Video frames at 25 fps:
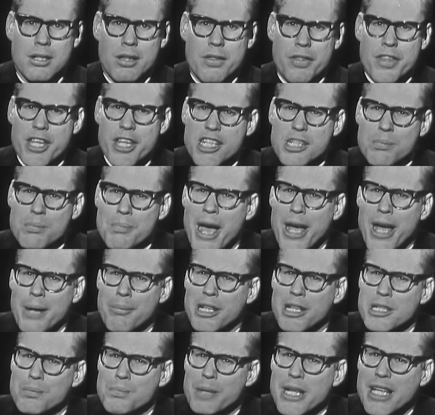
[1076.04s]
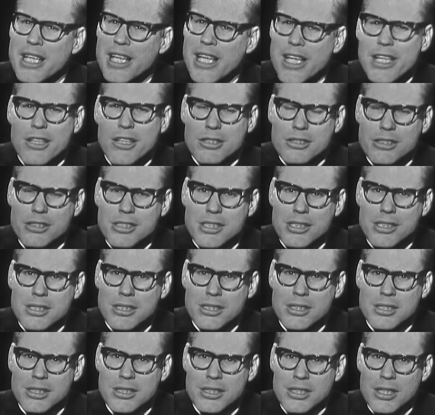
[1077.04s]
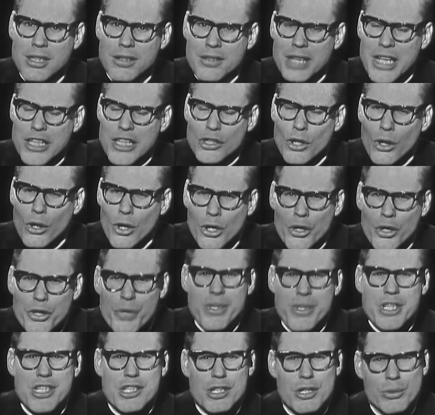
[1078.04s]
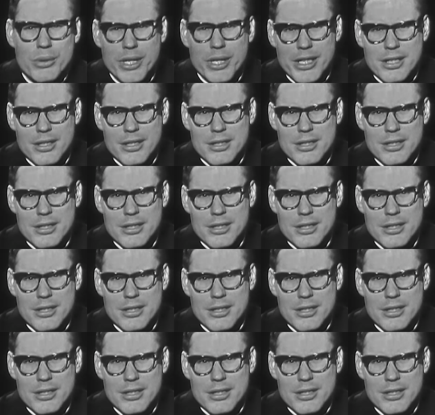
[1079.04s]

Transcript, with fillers: This man must be killed. That's all there is to it.